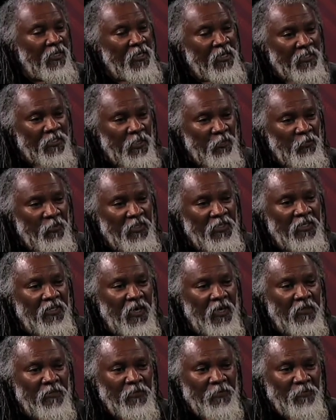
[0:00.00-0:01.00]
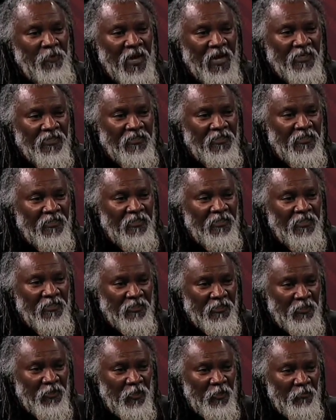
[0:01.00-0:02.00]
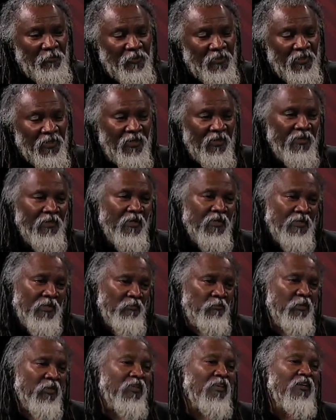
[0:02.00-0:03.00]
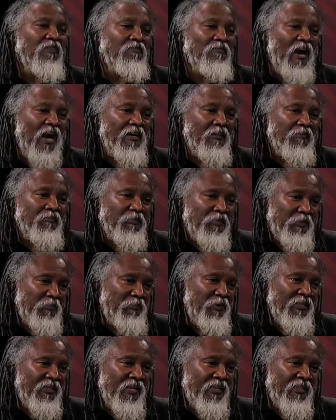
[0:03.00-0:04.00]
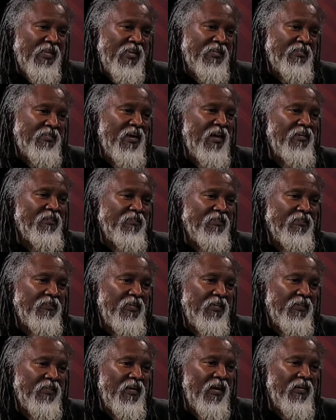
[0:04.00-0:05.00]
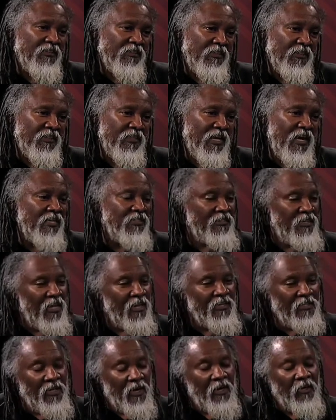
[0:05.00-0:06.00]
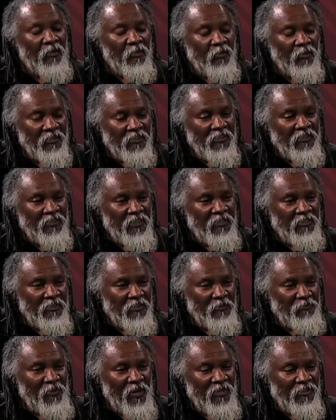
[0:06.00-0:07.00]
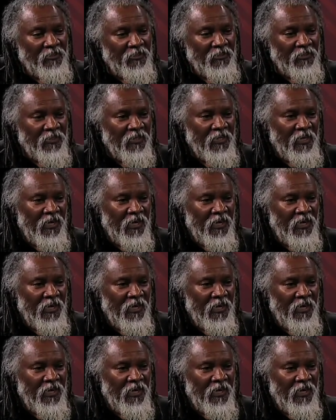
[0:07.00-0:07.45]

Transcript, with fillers: So when he comes back to Ethiopia, then we're going to invite him to speak at that science and technology class that our organization sponsors.